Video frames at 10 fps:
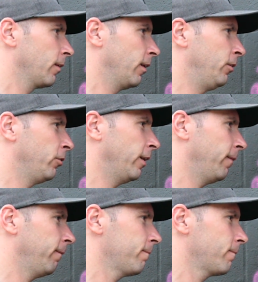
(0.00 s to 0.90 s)
And you'll get
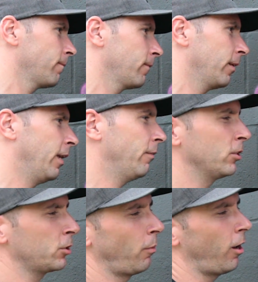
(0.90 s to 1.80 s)
even
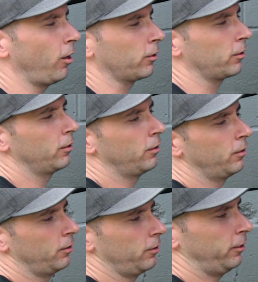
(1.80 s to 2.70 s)
smaller
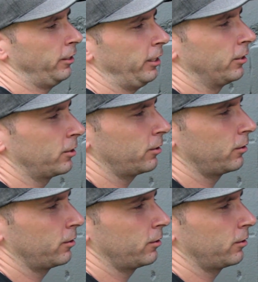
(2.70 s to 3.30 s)
than these.